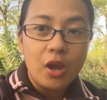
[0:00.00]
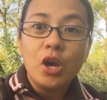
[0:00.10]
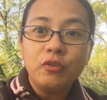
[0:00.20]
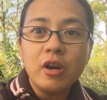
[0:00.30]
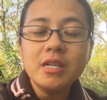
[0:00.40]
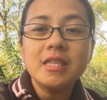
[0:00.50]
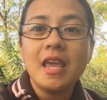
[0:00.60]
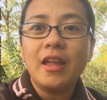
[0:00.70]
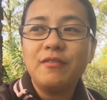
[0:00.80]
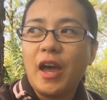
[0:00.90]
First, the
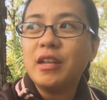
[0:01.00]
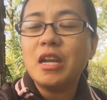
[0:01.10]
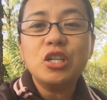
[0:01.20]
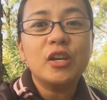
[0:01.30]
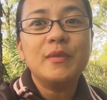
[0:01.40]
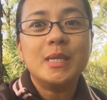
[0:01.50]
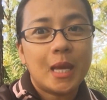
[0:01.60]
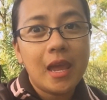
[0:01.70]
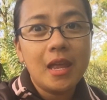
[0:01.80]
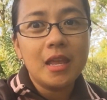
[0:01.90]
advantage of a
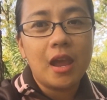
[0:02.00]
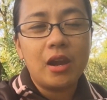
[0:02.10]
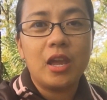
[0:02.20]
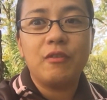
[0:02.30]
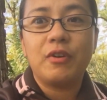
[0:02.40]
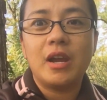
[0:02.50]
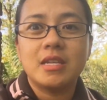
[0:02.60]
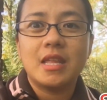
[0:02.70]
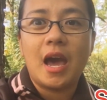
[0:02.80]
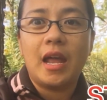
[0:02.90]
stay-in caregiver is
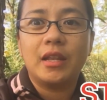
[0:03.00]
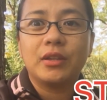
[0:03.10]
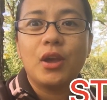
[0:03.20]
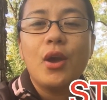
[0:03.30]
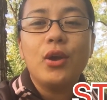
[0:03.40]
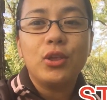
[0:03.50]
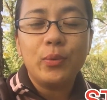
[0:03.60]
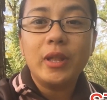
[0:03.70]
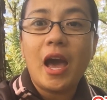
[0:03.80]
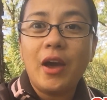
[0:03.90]
that you
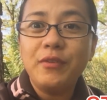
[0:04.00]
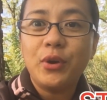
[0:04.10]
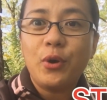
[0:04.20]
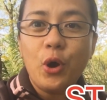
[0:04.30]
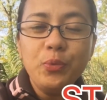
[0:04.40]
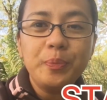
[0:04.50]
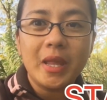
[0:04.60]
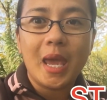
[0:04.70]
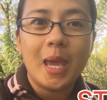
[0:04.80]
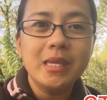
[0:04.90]
will have your own
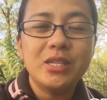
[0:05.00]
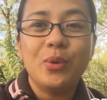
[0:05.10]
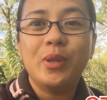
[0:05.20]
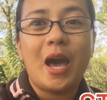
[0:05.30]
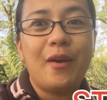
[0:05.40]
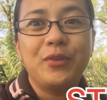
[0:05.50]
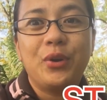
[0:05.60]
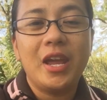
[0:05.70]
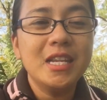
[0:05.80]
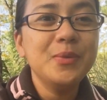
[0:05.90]
place, you will have your
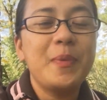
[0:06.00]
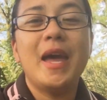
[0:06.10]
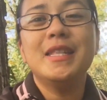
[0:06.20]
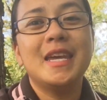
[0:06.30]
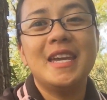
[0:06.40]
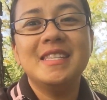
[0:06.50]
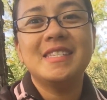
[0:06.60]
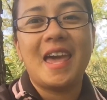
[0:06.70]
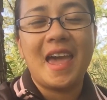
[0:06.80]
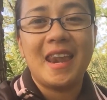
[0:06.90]
independence,
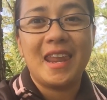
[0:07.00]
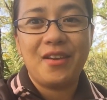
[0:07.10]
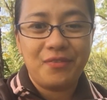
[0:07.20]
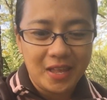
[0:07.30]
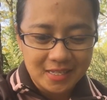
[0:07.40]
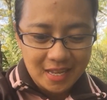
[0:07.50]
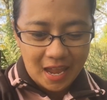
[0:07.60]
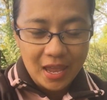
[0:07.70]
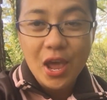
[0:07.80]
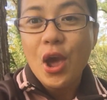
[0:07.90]
and if, let's
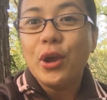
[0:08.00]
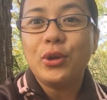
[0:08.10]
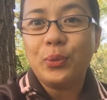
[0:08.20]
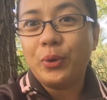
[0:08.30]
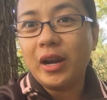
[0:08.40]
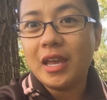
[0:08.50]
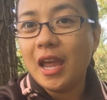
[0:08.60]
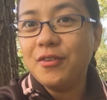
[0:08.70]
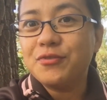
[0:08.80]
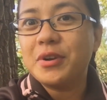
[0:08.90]
say, you're
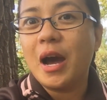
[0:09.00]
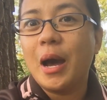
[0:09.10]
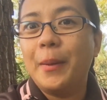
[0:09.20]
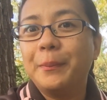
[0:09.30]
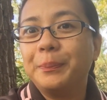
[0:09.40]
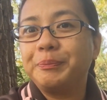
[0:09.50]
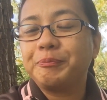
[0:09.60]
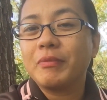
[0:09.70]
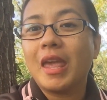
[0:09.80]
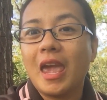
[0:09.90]
working from
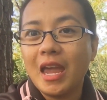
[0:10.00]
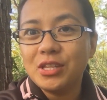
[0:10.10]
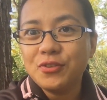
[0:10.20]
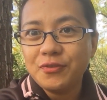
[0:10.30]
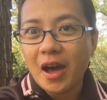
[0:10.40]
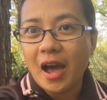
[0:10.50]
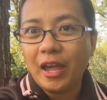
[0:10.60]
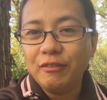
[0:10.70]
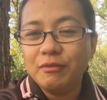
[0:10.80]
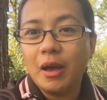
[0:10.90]
8 to
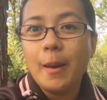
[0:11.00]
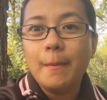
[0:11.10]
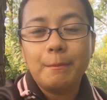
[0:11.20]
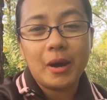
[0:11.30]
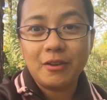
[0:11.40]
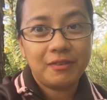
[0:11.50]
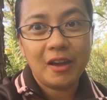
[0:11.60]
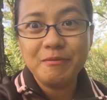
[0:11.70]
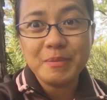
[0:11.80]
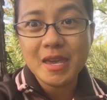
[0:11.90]
5, by
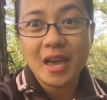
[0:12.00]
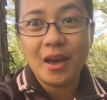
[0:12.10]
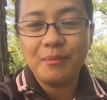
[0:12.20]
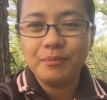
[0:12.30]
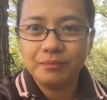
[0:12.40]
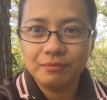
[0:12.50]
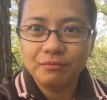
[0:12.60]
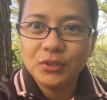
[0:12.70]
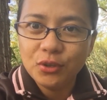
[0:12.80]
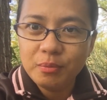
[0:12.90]
5 p.m.,
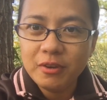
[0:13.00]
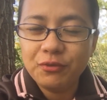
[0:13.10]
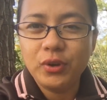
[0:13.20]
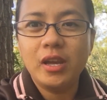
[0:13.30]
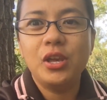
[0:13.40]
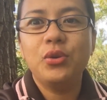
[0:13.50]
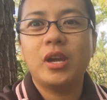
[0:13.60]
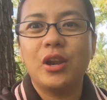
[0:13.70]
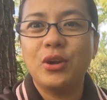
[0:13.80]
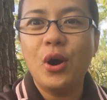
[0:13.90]
you'll be free, you
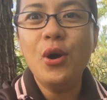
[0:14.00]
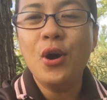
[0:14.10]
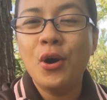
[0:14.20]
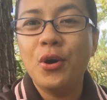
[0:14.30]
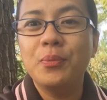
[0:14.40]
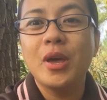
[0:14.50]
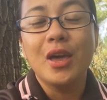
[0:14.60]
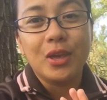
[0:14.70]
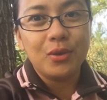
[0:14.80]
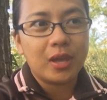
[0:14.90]
can go home,
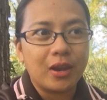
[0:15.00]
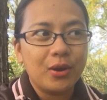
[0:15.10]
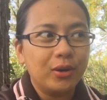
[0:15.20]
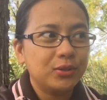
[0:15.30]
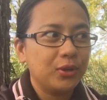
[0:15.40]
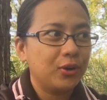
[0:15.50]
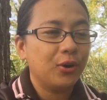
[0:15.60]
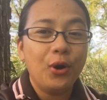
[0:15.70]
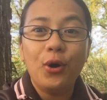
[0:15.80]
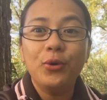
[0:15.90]
you can go to your
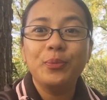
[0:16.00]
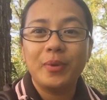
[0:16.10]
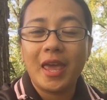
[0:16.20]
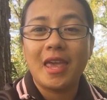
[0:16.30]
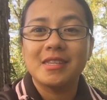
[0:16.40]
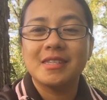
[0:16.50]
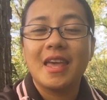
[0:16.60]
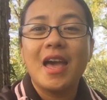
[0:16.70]
own place.